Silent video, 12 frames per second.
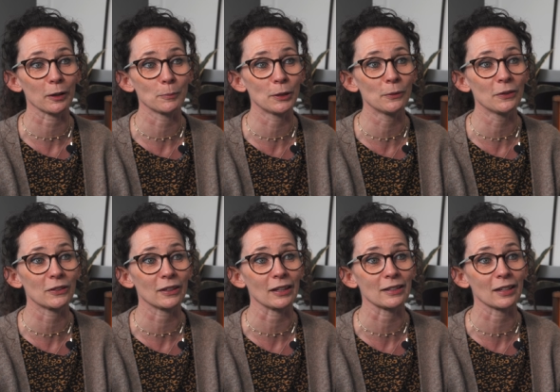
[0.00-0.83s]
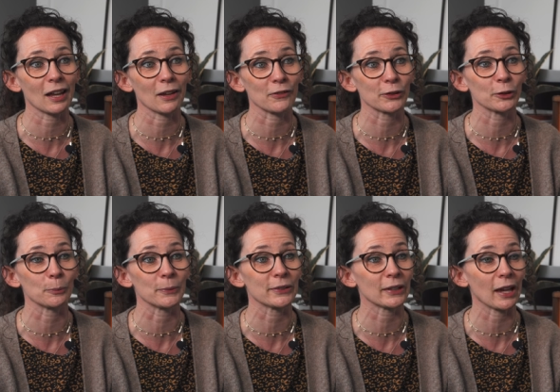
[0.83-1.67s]
the community to have
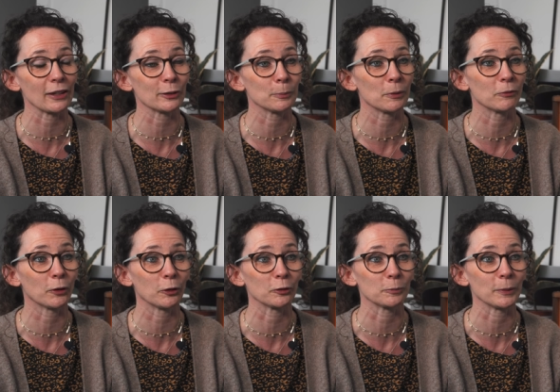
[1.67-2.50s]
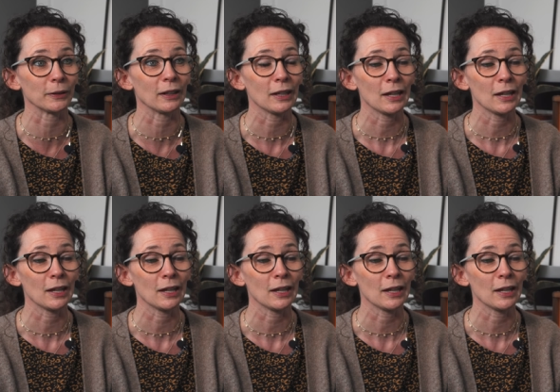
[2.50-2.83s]
some say, some involvement